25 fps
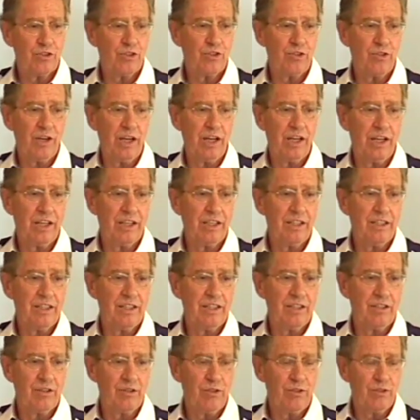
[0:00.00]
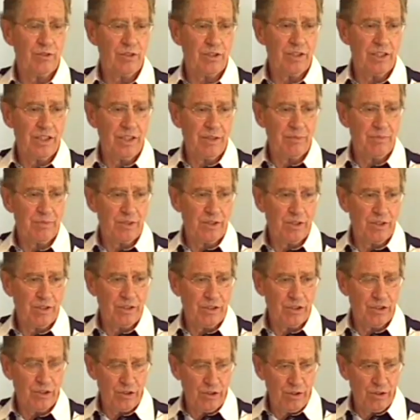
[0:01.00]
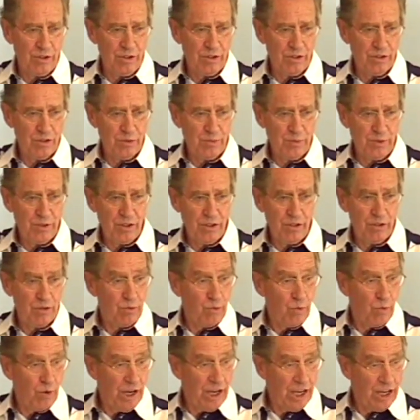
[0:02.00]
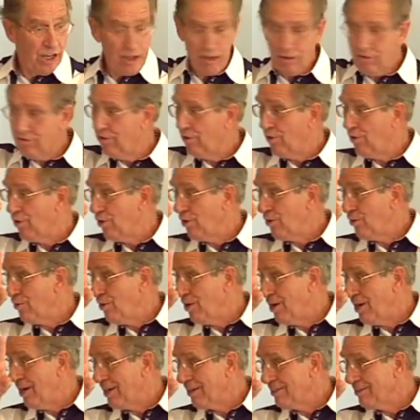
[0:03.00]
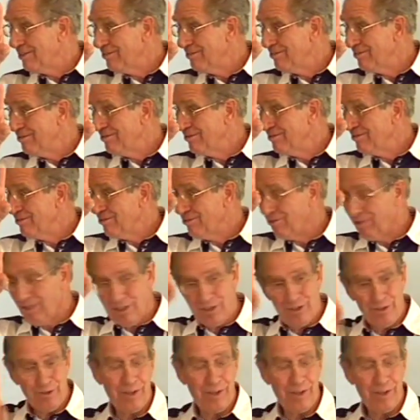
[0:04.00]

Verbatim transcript: They're only up there in soul and spirit, waiting for what? Resurrection day.